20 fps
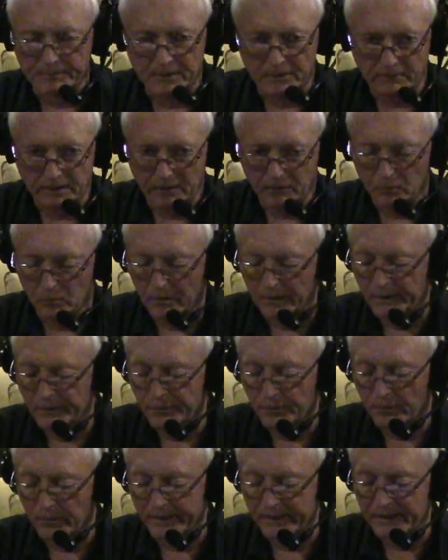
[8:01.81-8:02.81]
around
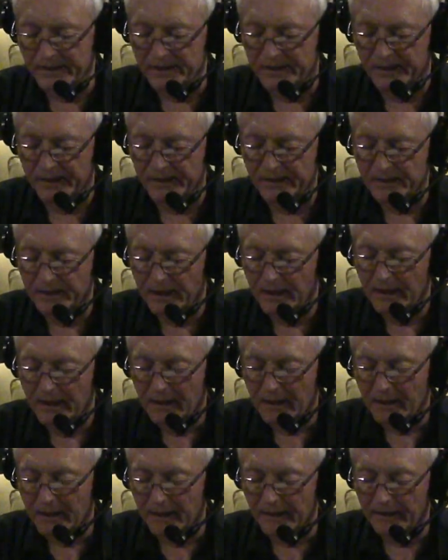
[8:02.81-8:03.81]
126.
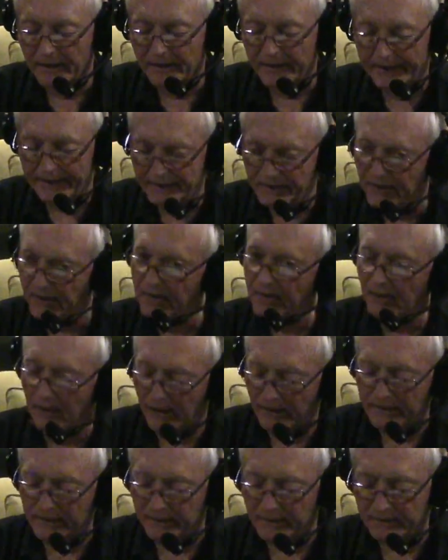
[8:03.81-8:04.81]
That's a
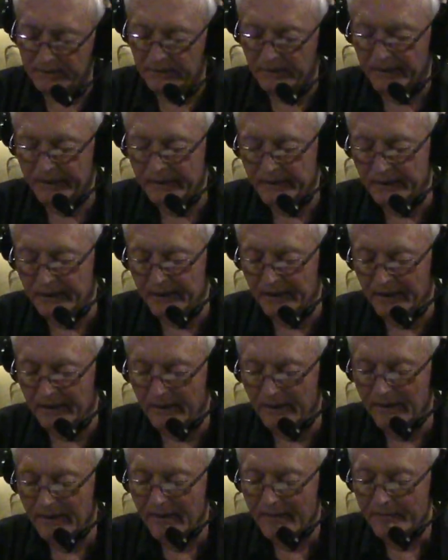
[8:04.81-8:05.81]
gauntlet right there.
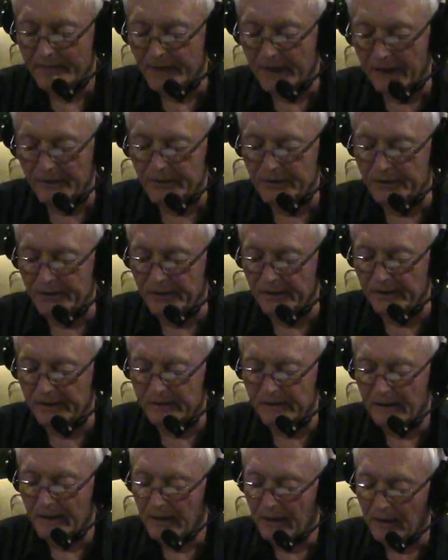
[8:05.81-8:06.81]
Edgerton,
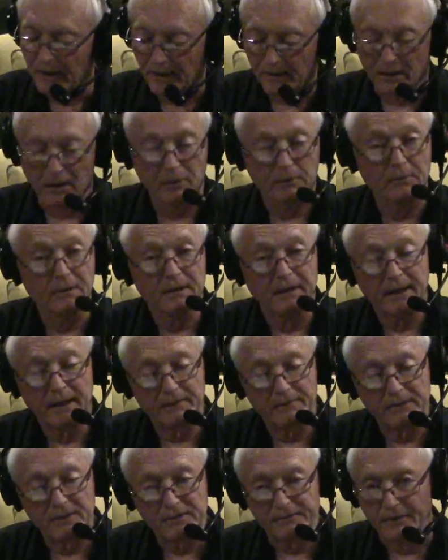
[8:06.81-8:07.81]
along with
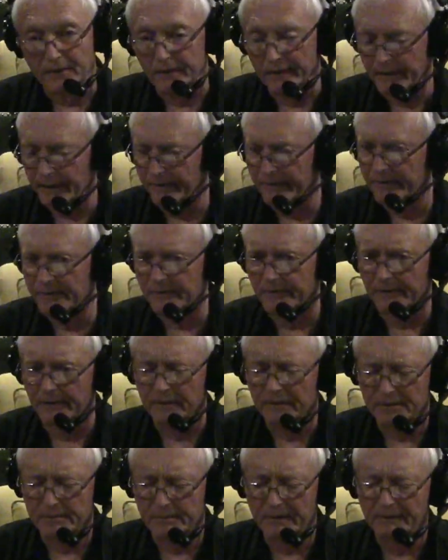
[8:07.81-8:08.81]
Evansville. Evansville
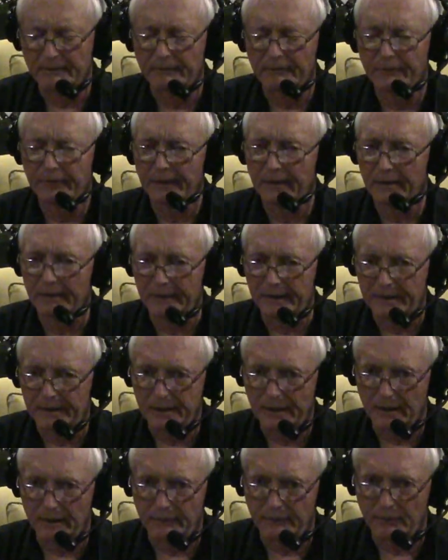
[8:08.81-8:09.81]
has been very
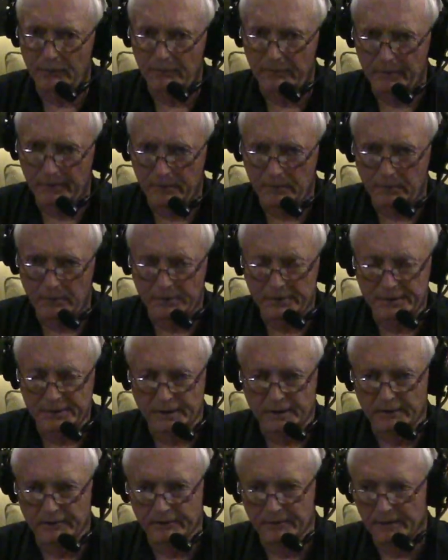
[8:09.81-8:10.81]
tough over the course
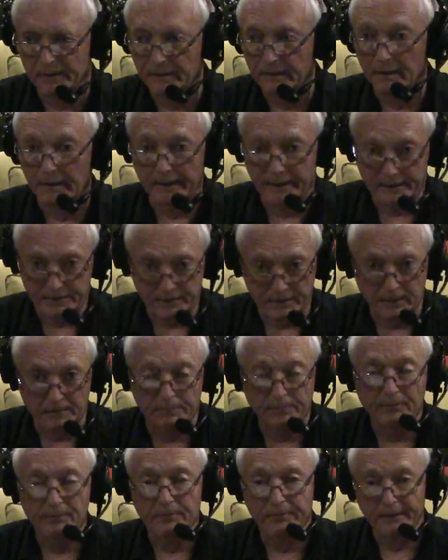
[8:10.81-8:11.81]
of the last
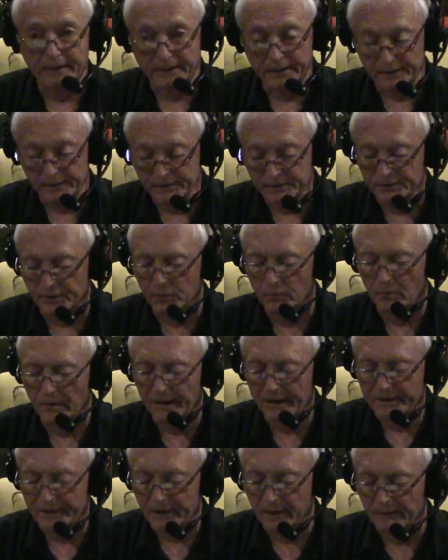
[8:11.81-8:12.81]
3 years, so
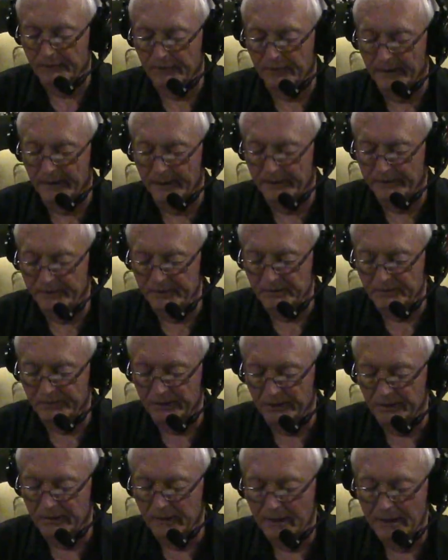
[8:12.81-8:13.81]
watch out for
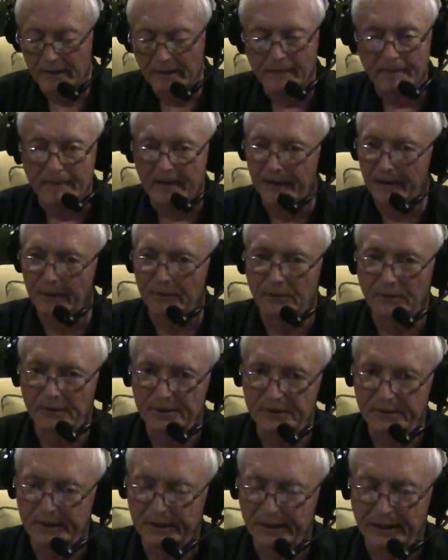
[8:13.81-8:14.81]
Evansville. And, of
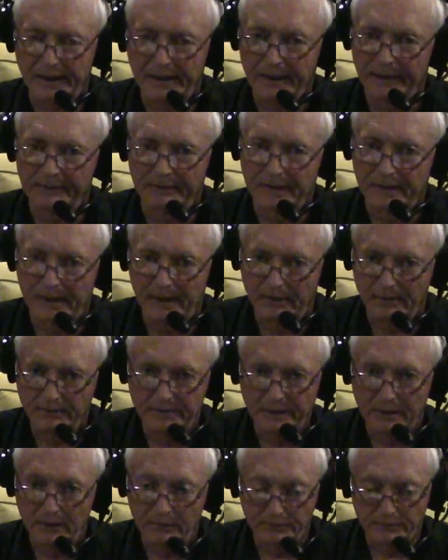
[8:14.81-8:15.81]
course, you can never count
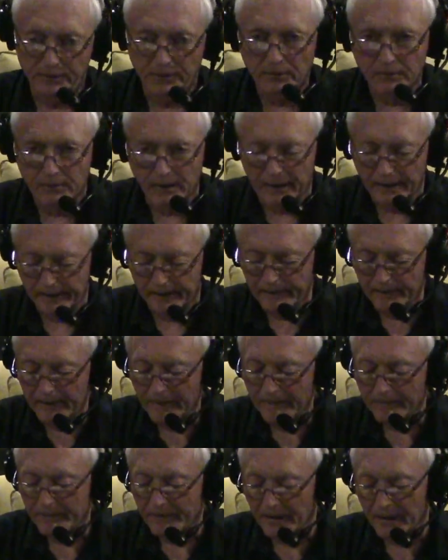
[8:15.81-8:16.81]
out Lodi,
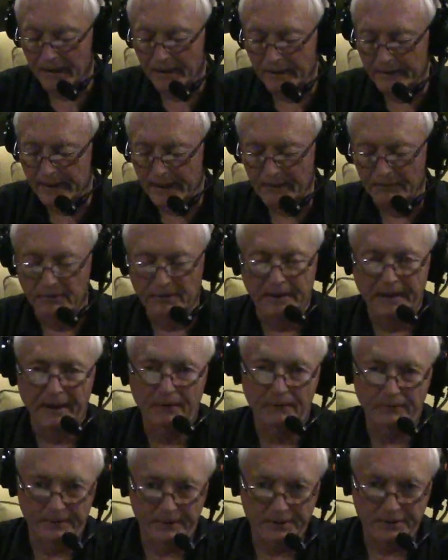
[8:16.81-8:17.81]
not with that
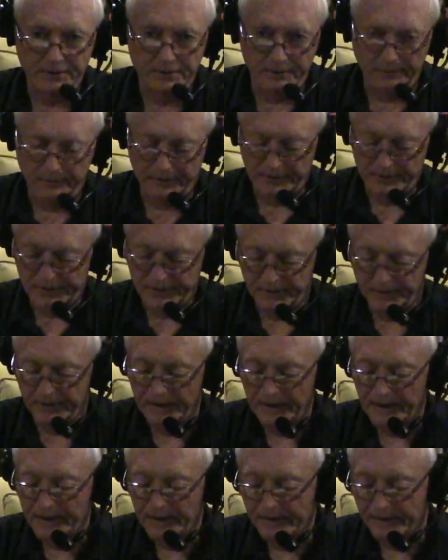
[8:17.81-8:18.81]
rich tradition
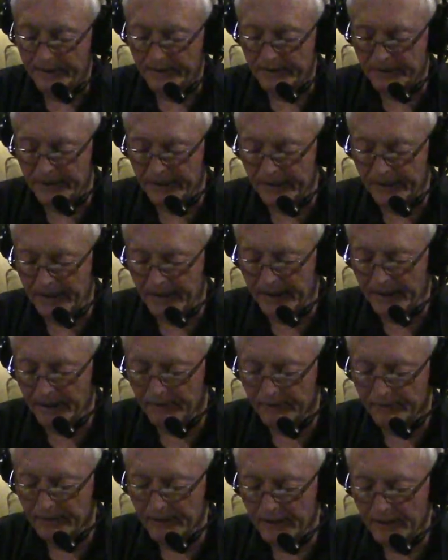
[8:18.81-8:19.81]
that they
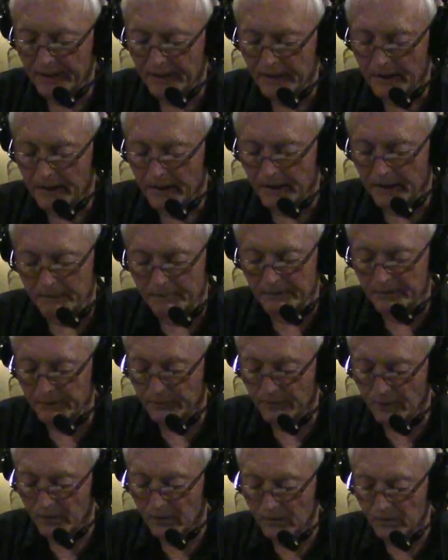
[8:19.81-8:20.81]
have.
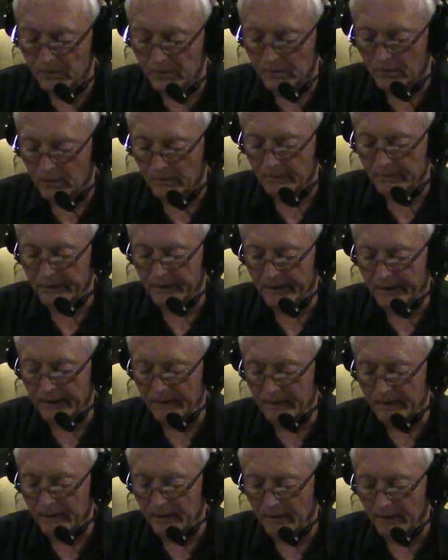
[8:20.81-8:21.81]
Monroe over
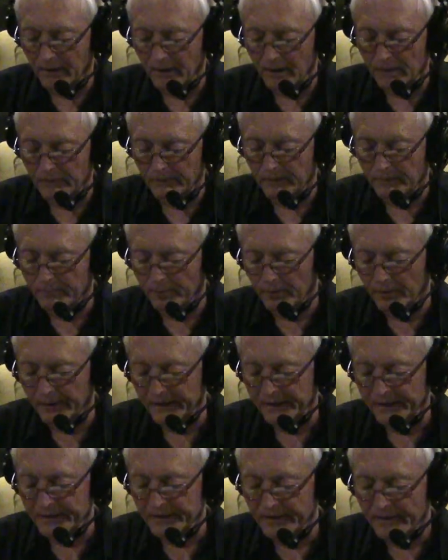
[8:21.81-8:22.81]
there, along with
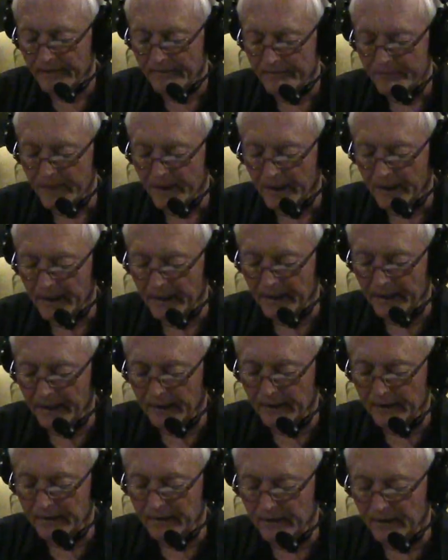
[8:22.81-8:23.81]
Portage,
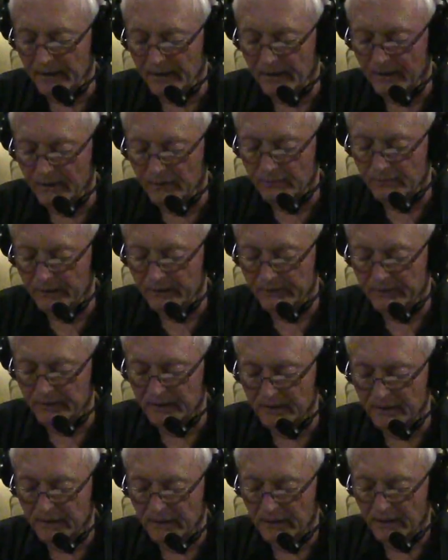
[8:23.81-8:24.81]
and
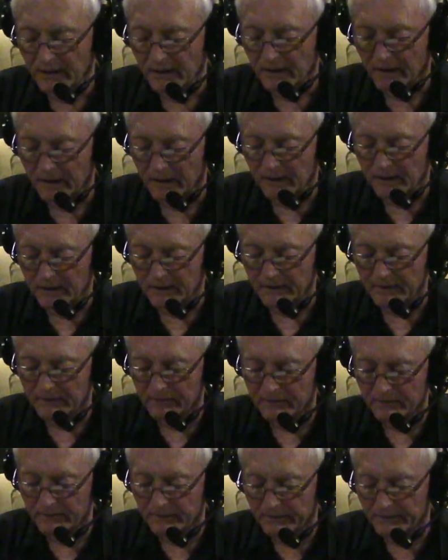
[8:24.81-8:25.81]
River
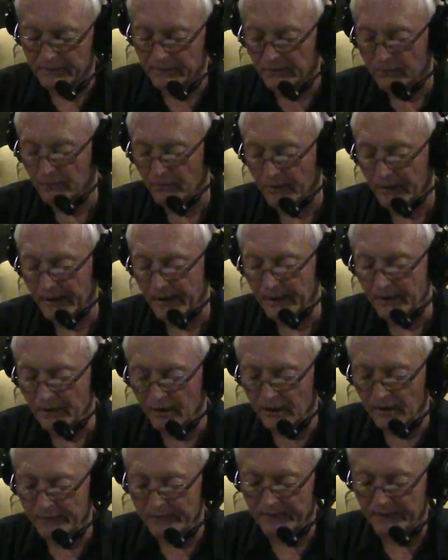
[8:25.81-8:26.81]

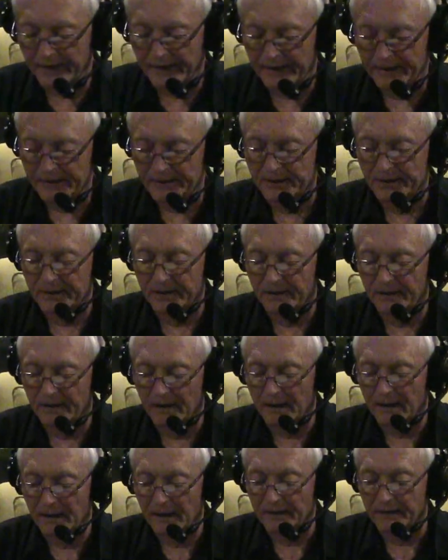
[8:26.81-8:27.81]
Randolph it has here
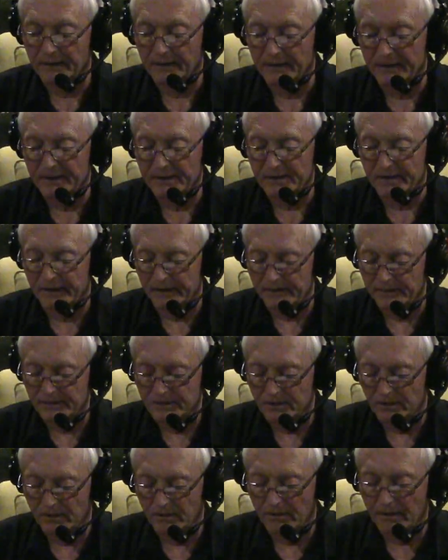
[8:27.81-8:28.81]
on the listing.
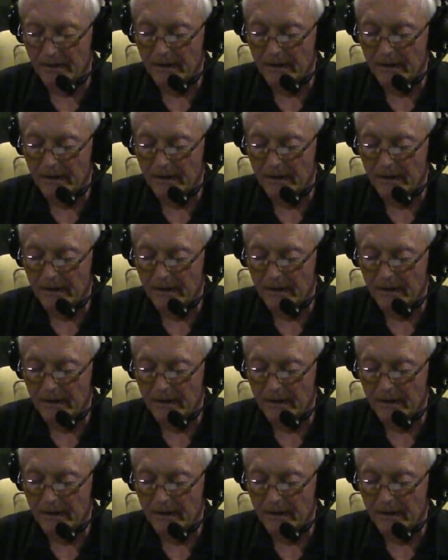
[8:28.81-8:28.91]
So